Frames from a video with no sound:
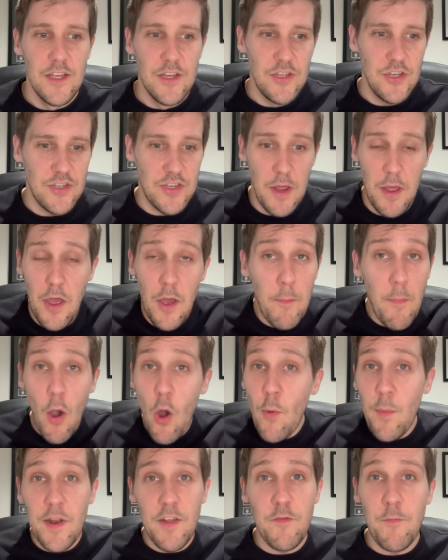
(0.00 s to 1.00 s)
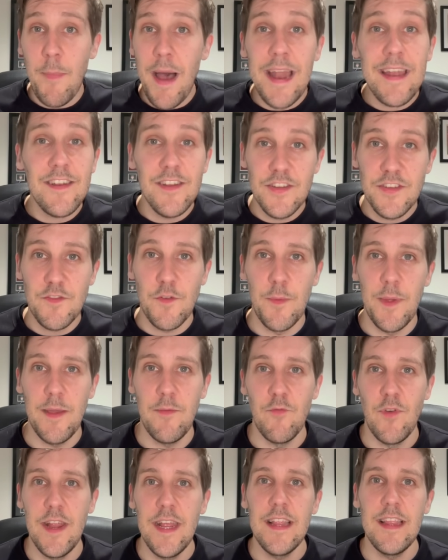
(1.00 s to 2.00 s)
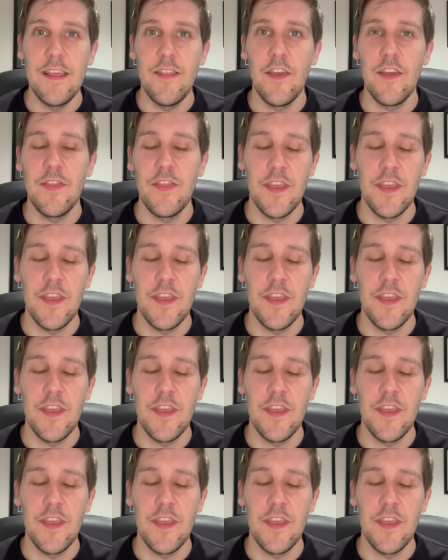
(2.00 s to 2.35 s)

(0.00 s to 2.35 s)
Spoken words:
just a moment of madness from him, really,